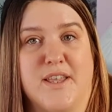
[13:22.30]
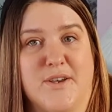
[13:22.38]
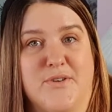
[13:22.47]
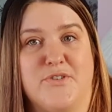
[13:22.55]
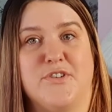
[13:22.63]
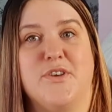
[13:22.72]
I
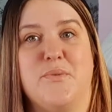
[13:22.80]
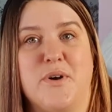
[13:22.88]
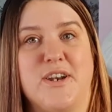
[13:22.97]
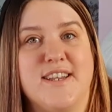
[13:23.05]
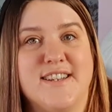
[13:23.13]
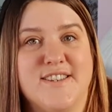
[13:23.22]
was really
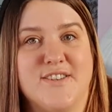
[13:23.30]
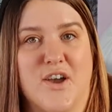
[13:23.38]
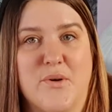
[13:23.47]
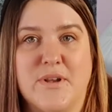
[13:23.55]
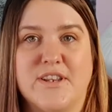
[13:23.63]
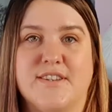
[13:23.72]
worried so
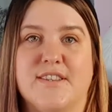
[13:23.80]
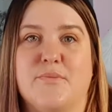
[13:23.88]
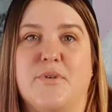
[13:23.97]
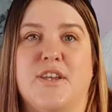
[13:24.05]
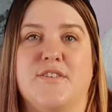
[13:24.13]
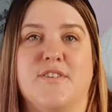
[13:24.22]
I went to the
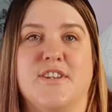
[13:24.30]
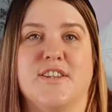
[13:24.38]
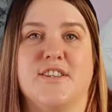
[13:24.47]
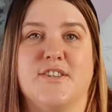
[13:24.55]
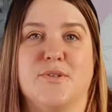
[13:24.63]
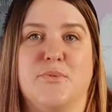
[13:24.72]

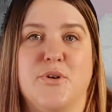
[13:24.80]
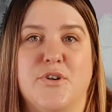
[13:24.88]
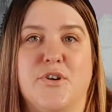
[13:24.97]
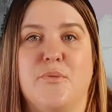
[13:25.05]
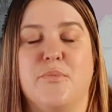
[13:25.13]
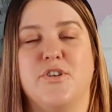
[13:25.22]
breastfeeding support
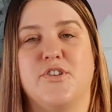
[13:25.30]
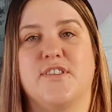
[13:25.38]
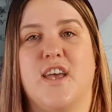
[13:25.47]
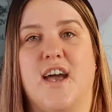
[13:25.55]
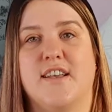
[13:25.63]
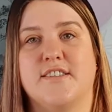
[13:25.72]
group and just
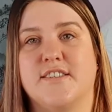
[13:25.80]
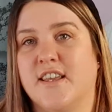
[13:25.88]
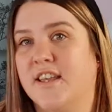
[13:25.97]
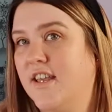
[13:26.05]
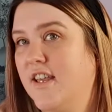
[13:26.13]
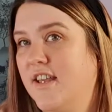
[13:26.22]
asked
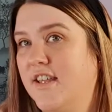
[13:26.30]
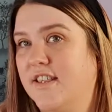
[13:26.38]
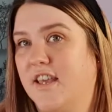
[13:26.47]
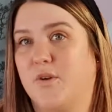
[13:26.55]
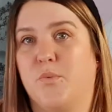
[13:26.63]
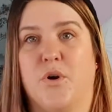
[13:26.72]

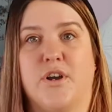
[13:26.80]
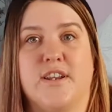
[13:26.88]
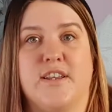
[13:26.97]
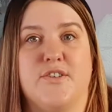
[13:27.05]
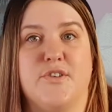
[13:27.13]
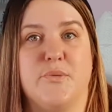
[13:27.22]
like what can
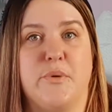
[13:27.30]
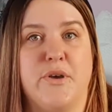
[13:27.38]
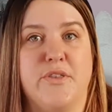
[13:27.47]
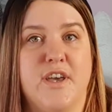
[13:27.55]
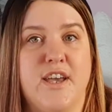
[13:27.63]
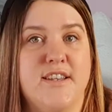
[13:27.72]
I do
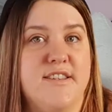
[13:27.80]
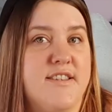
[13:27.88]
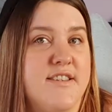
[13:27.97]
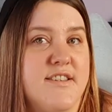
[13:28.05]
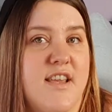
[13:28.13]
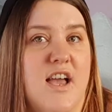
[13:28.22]
about
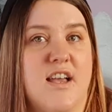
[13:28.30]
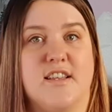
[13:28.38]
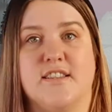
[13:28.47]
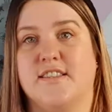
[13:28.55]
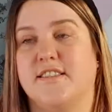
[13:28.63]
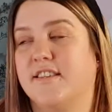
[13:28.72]
this
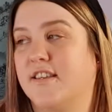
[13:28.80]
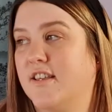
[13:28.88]
and